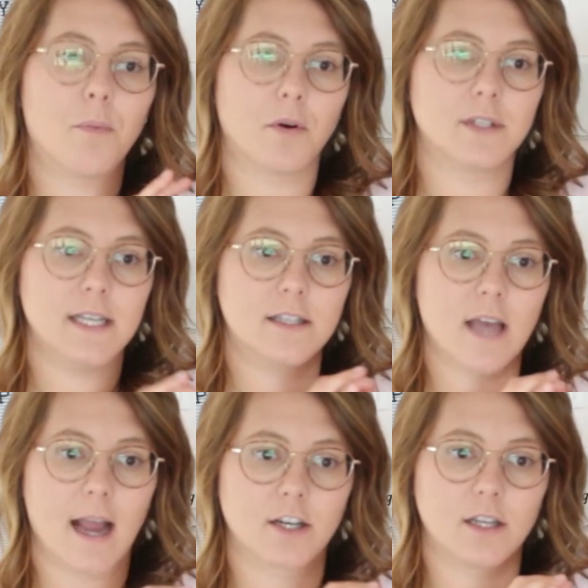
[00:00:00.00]
proceeds
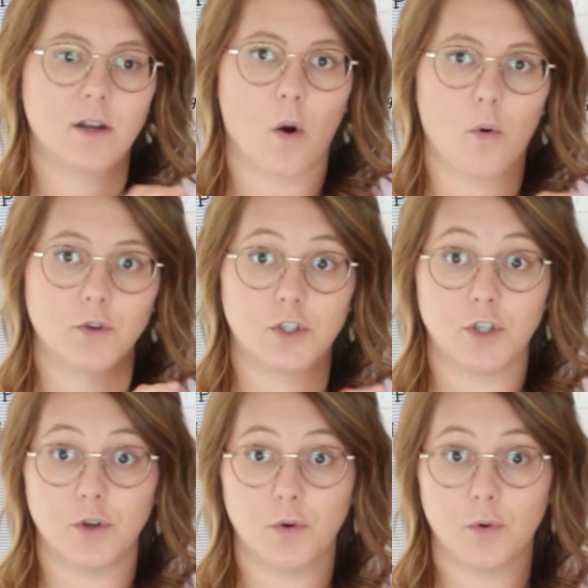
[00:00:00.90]
actually go
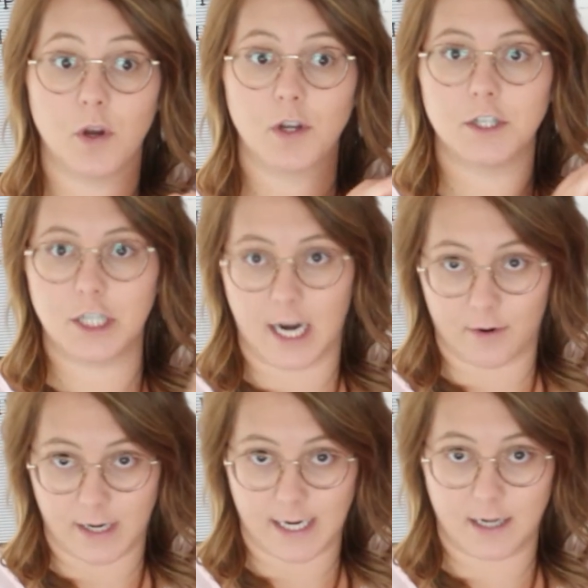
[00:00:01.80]
to
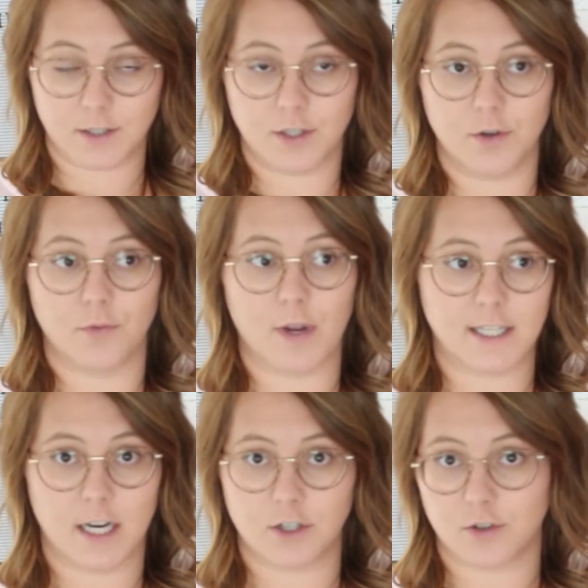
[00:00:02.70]
charity, to
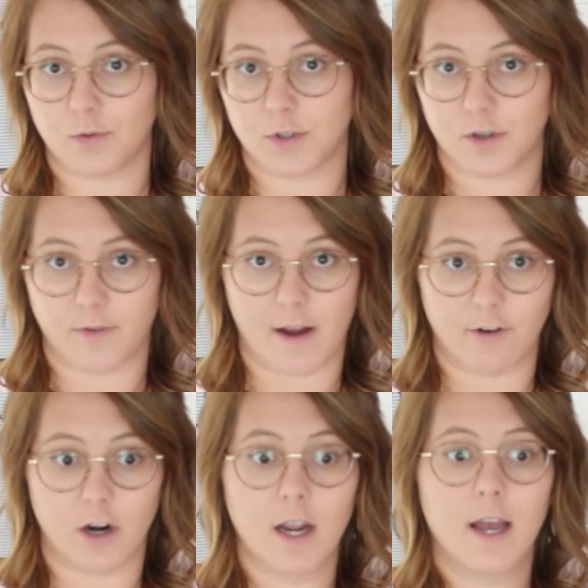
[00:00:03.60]
residential school
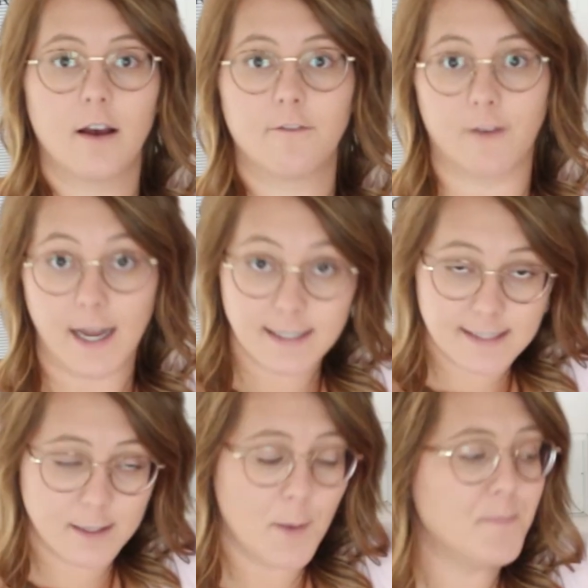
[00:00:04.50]
survivor
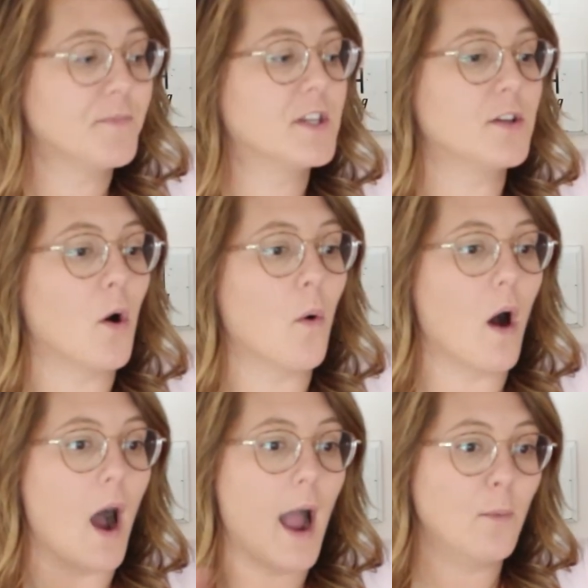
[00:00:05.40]
funds.
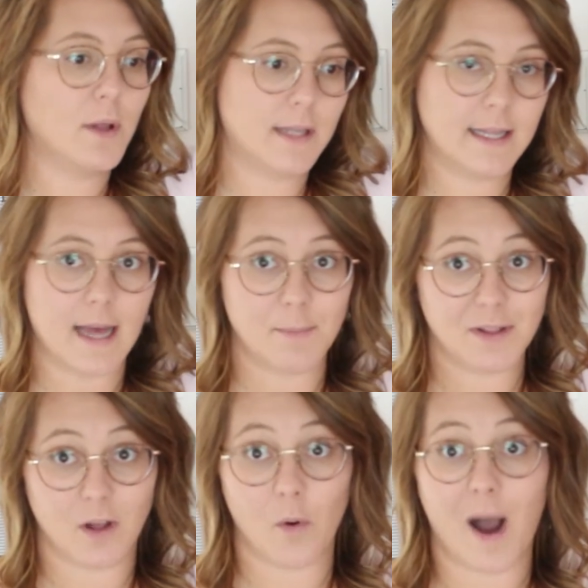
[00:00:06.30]
So I will link that
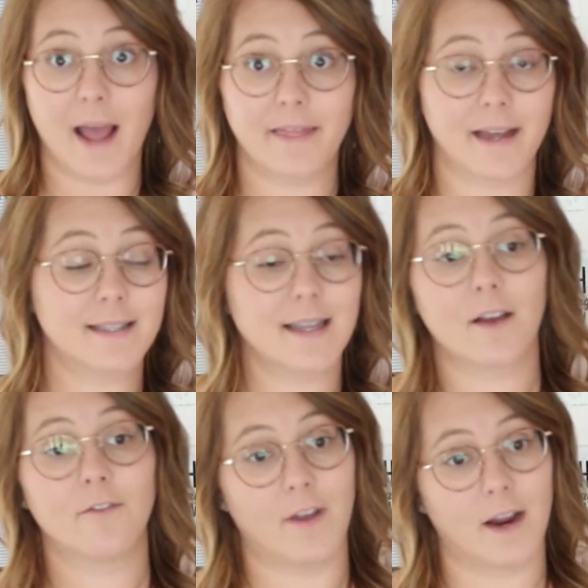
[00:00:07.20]
below. That's like
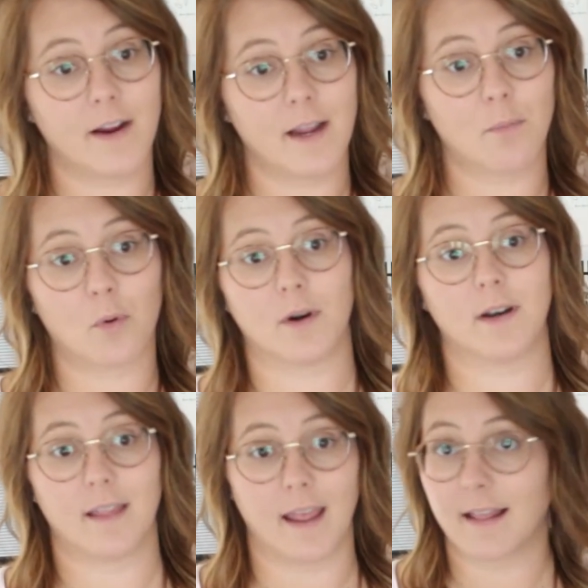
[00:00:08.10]
a very
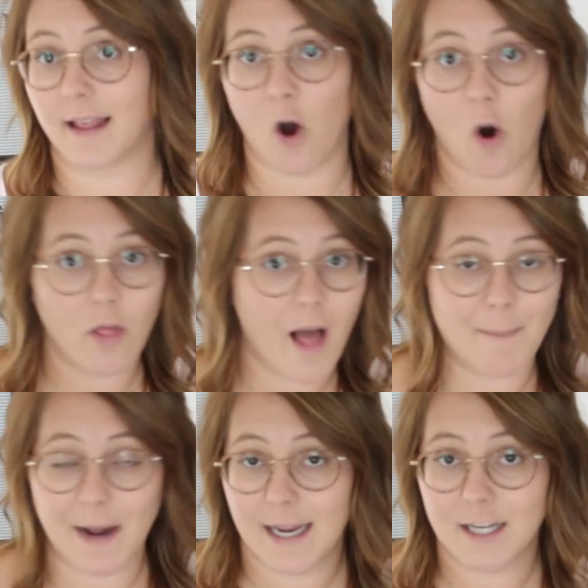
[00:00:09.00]
important thing. Like, all
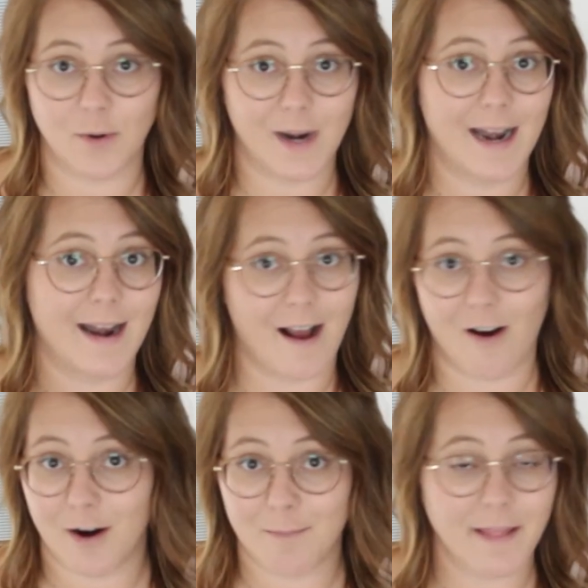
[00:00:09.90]
that money donated
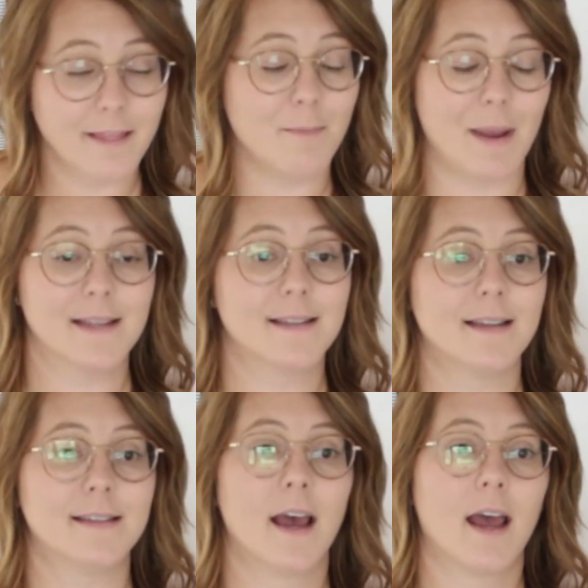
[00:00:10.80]
on a monthly
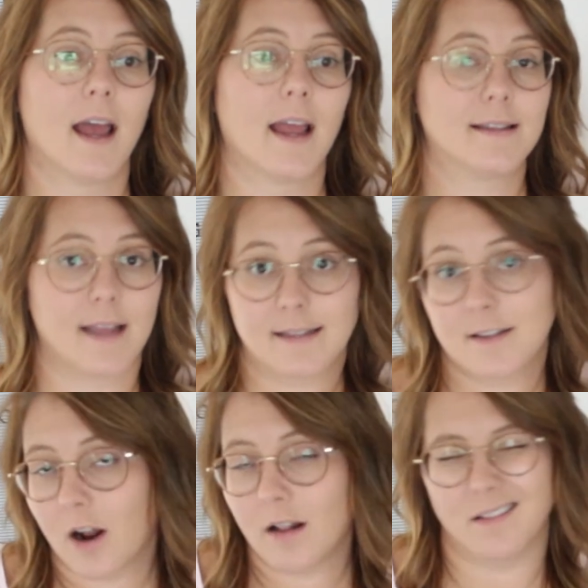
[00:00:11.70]
basis. It's
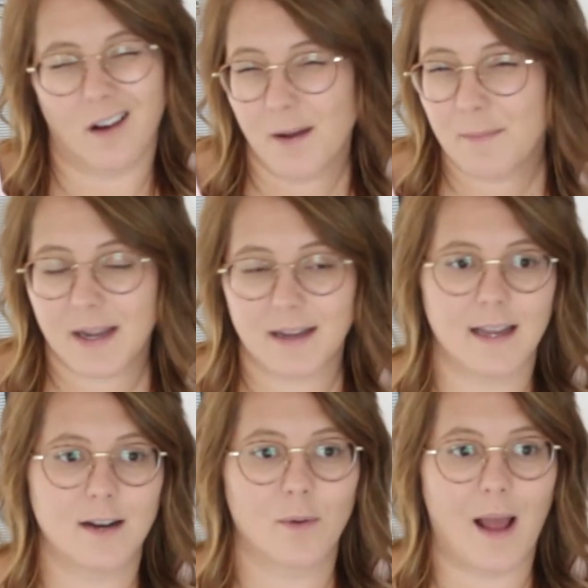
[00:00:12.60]
not a lot because
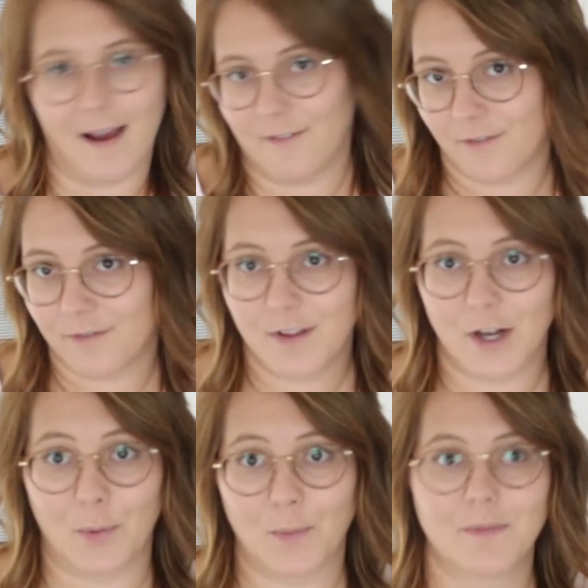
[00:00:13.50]
I don't have, you
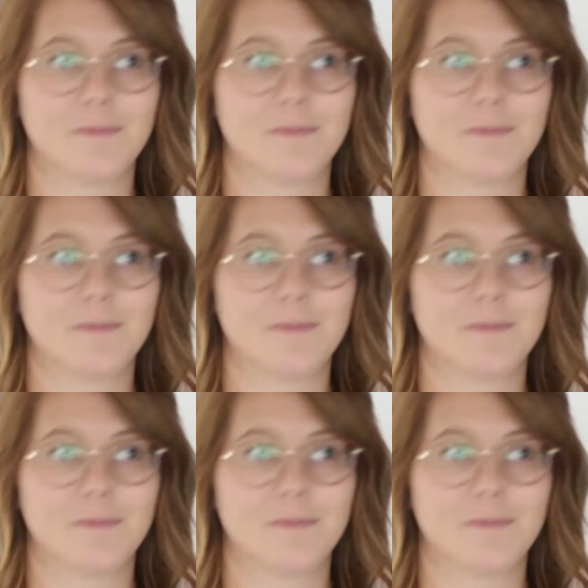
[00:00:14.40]
know,